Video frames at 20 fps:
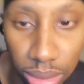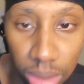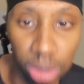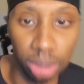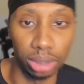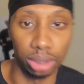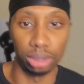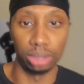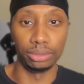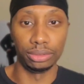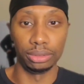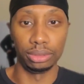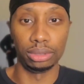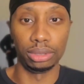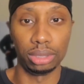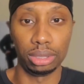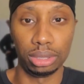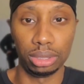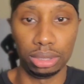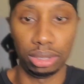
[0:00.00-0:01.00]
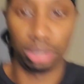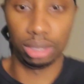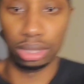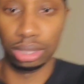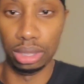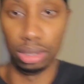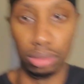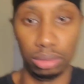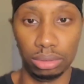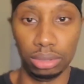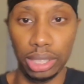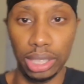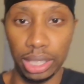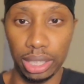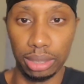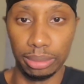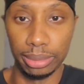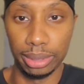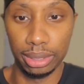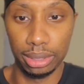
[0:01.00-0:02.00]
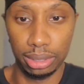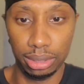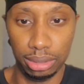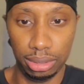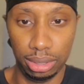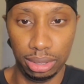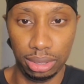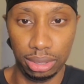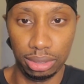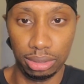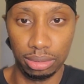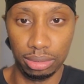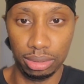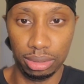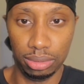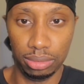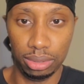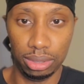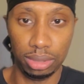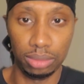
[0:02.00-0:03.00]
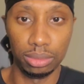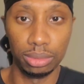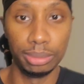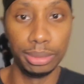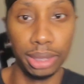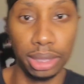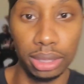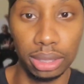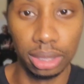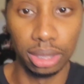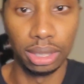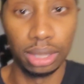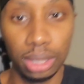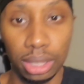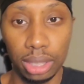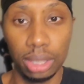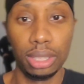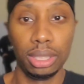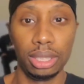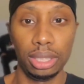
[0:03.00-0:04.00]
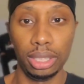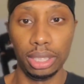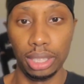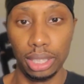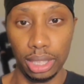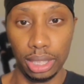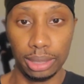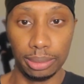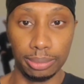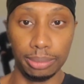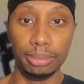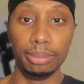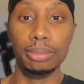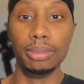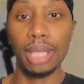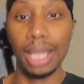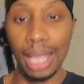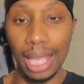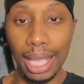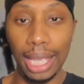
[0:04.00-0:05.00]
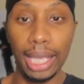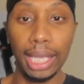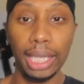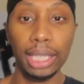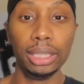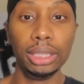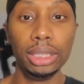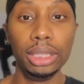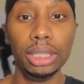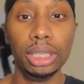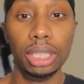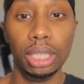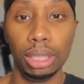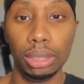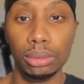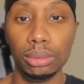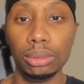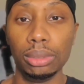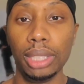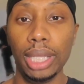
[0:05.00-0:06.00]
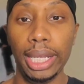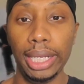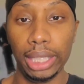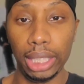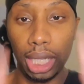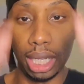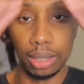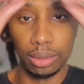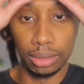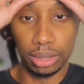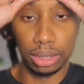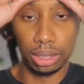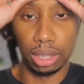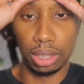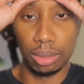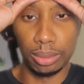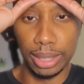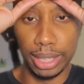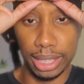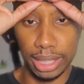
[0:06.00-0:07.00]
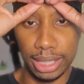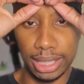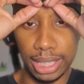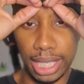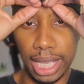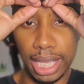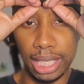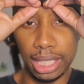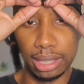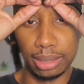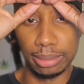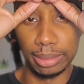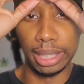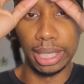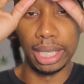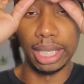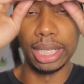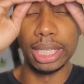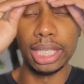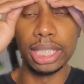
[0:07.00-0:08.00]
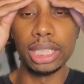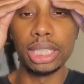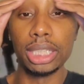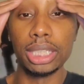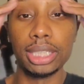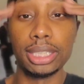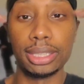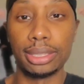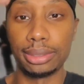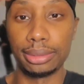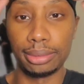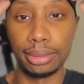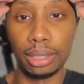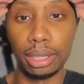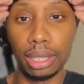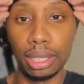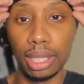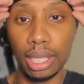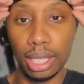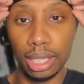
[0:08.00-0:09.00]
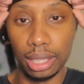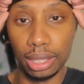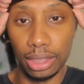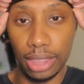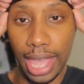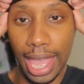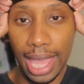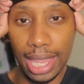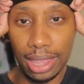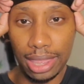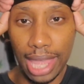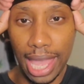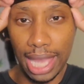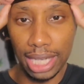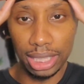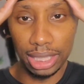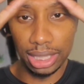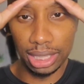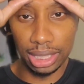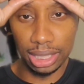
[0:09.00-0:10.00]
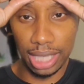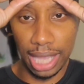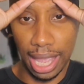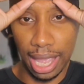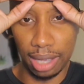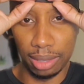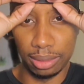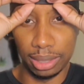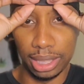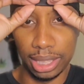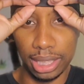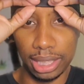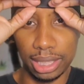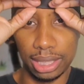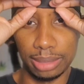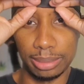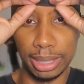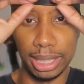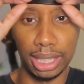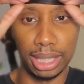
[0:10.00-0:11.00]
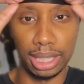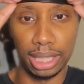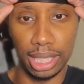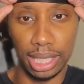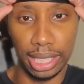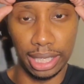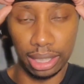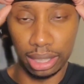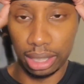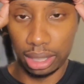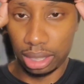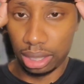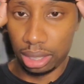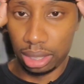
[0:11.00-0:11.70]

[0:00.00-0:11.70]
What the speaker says: on, you sitting right, man. Shoot, what's wrong with me? Yeah, and you know, like I was always saying, man, it's just that's just how it is, man. Like,